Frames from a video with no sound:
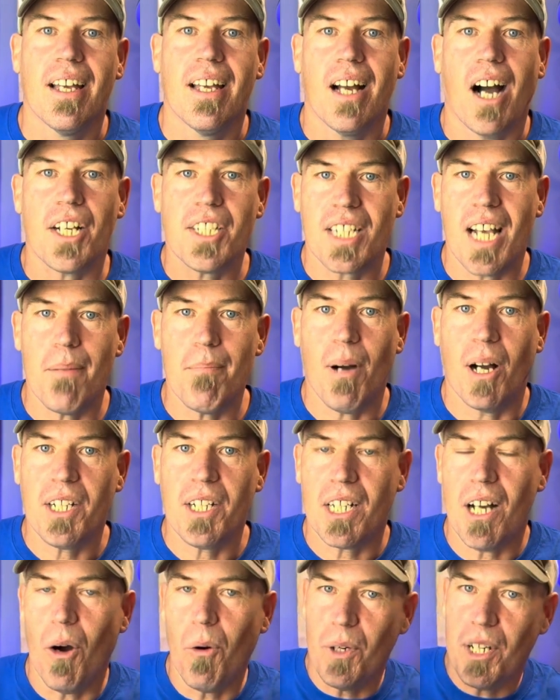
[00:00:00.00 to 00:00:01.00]
I set my
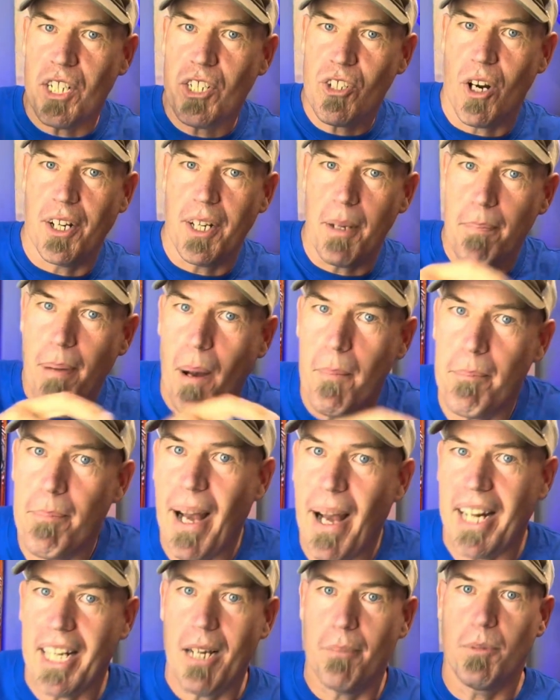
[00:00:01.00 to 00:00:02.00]
goal as trying to pump
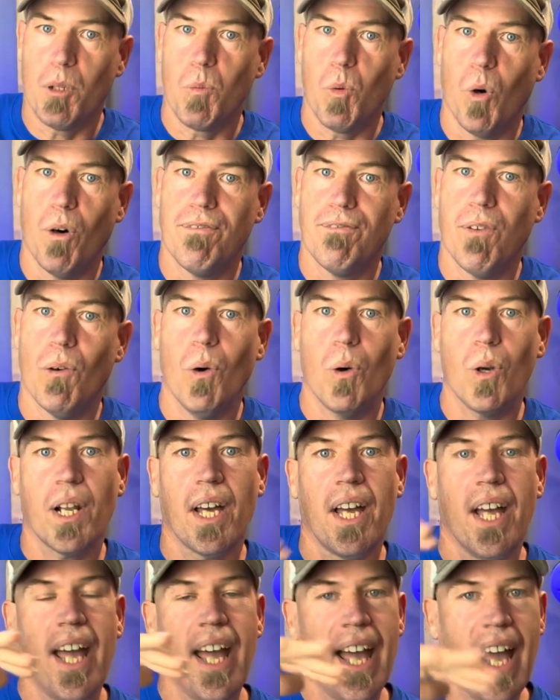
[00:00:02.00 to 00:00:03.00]
back up the waterfall
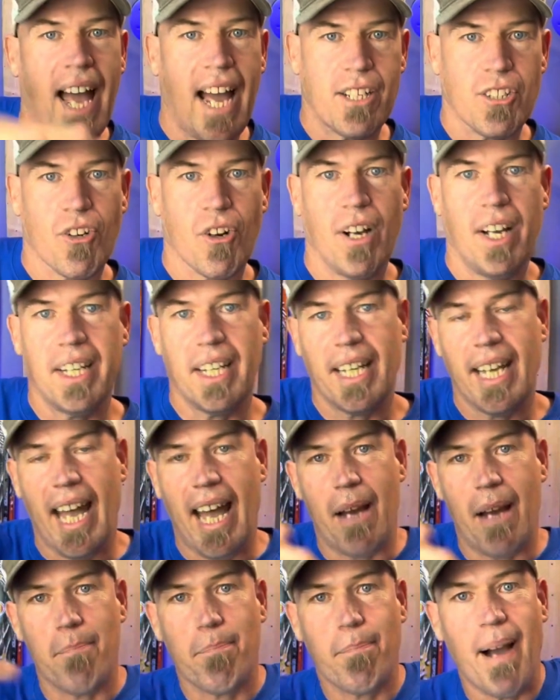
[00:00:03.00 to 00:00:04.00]
and try and
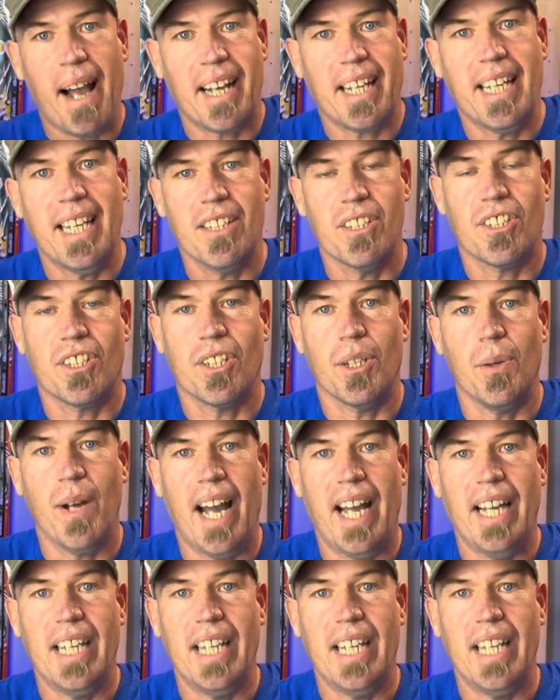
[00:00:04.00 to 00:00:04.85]
get back into a